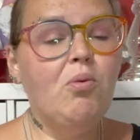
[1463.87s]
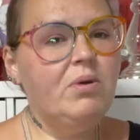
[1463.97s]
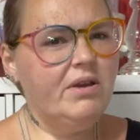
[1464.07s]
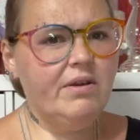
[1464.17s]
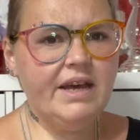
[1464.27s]

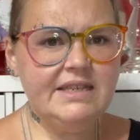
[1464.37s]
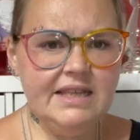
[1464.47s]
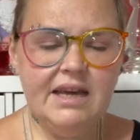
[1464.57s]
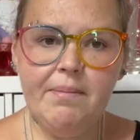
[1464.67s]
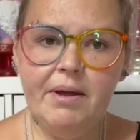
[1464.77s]
What do you guys
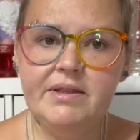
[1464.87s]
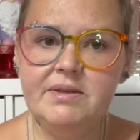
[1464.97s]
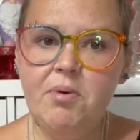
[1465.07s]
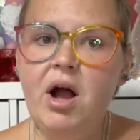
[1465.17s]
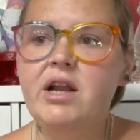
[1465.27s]
think about
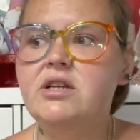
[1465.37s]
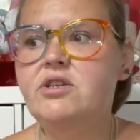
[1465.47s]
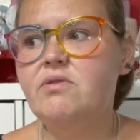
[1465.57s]
this product?